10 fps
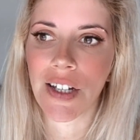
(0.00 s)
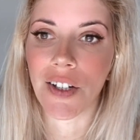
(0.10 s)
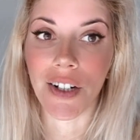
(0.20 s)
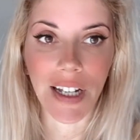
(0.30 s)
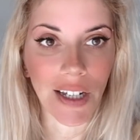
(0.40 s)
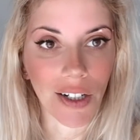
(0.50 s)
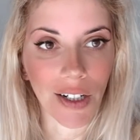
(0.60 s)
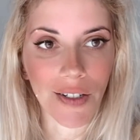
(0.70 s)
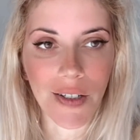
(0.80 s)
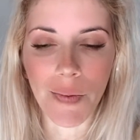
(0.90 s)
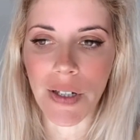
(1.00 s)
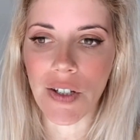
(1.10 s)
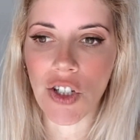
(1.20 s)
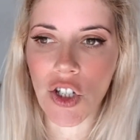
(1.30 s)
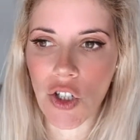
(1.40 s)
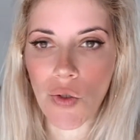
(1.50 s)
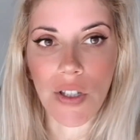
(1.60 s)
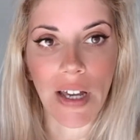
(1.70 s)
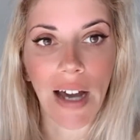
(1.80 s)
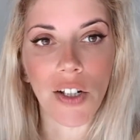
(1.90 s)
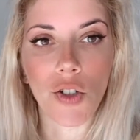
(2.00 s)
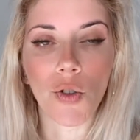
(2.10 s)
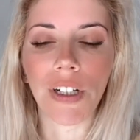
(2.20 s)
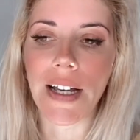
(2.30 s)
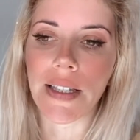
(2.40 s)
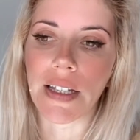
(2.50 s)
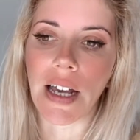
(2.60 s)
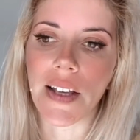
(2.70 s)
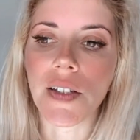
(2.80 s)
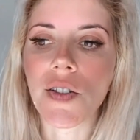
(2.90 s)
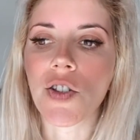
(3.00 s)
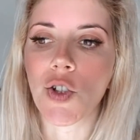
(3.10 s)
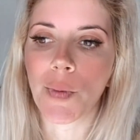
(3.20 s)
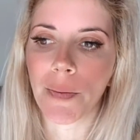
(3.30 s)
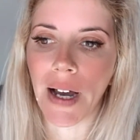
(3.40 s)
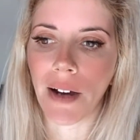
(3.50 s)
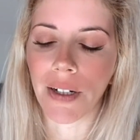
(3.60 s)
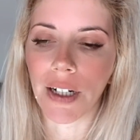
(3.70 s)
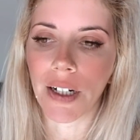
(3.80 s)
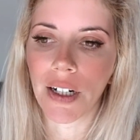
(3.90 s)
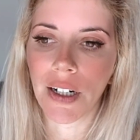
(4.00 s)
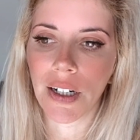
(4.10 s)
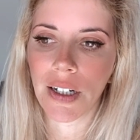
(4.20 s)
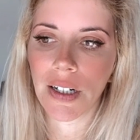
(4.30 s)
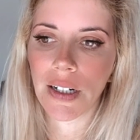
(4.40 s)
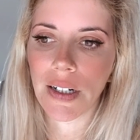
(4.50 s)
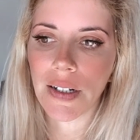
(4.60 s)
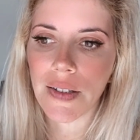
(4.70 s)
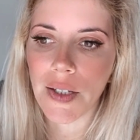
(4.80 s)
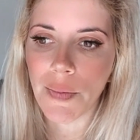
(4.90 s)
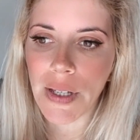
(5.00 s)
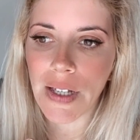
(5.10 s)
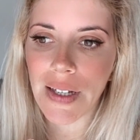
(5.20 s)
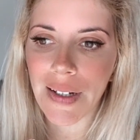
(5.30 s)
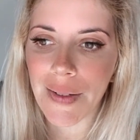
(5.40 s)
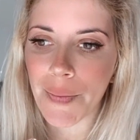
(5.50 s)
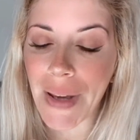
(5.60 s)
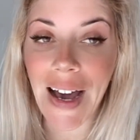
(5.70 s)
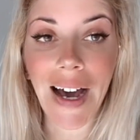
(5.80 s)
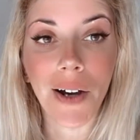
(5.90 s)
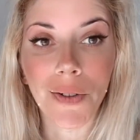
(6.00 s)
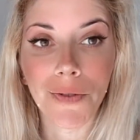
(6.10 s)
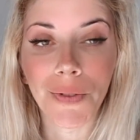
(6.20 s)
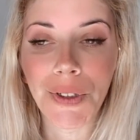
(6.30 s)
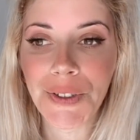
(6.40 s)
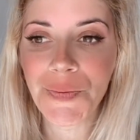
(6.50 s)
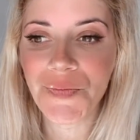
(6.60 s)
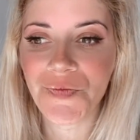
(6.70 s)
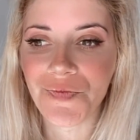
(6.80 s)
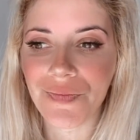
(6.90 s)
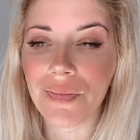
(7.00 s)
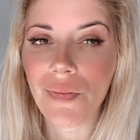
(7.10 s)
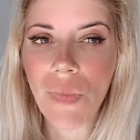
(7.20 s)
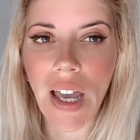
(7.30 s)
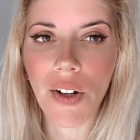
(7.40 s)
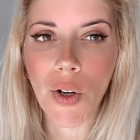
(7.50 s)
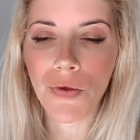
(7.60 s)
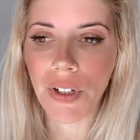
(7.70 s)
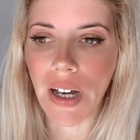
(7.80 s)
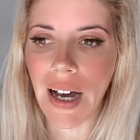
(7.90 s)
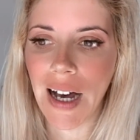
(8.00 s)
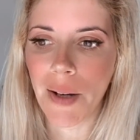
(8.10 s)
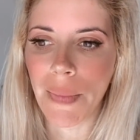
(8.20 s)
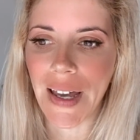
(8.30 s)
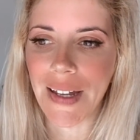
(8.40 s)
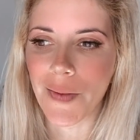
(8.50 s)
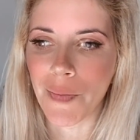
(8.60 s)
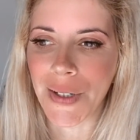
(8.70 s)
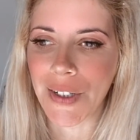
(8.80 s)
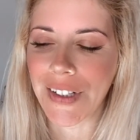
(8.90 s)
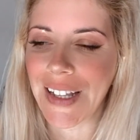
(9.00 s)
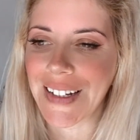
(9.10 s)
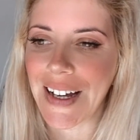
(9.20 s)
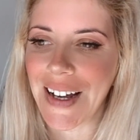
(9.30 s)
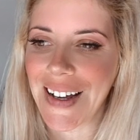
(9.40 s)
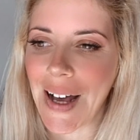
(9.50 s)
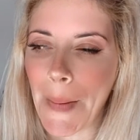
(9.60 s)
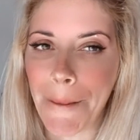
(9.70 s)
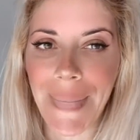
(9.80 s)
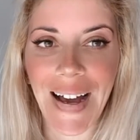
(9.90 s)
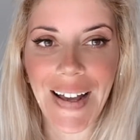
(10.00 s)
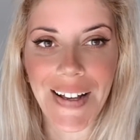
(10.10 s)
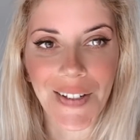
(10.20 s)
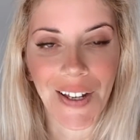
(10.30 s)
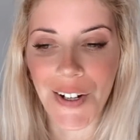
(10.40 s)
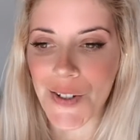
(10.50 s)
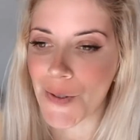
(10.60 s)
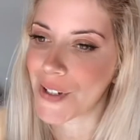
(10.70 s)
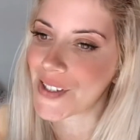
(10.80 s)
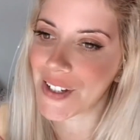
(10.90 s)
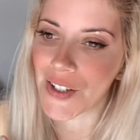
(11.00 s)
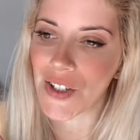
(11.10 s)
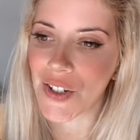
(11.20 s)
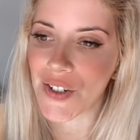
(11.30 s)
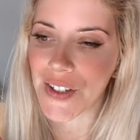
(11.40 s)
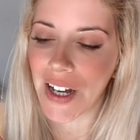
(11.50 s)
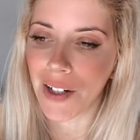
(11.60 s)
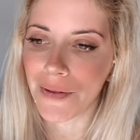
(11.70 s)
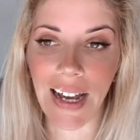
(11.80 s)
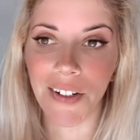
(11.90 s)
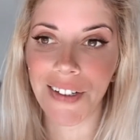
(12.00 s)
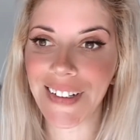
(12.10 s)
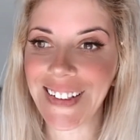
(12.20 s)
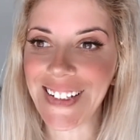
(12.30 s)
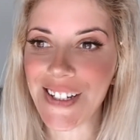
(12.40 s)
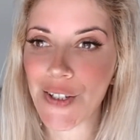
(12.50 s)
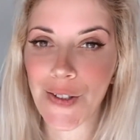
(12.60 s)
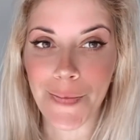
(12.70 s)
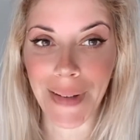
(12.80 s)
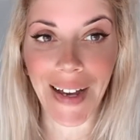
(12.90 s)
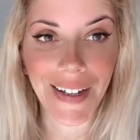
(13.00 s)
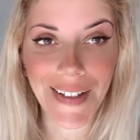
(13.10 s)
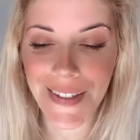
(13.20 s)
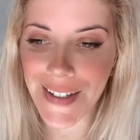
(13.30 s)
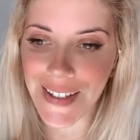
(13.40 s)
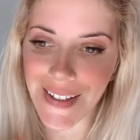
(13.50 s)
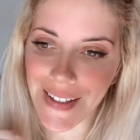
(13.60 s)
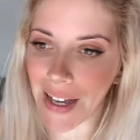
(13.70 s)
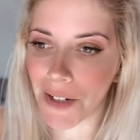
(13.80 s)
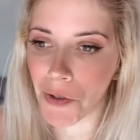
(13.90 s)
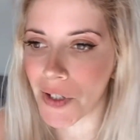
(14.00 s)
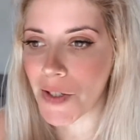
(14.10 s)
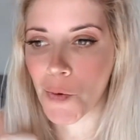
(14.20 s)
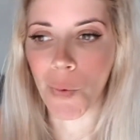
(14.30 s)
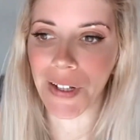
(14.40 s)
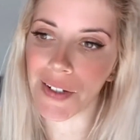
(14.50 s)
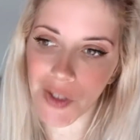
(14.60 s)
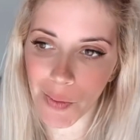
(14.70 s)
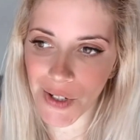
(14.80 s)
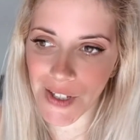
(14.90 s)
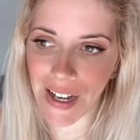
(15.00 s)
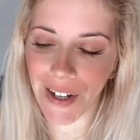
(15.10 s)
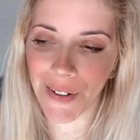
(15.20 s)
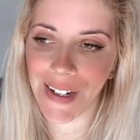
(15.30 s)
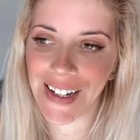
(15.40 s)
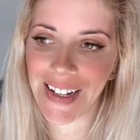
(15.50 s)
your anger, to use it, how to utilize it as a superpower to be powerful and overcome and build like a badass characteristics to yourself, how to unleash the badass that's inside of you that's waiting to burst out.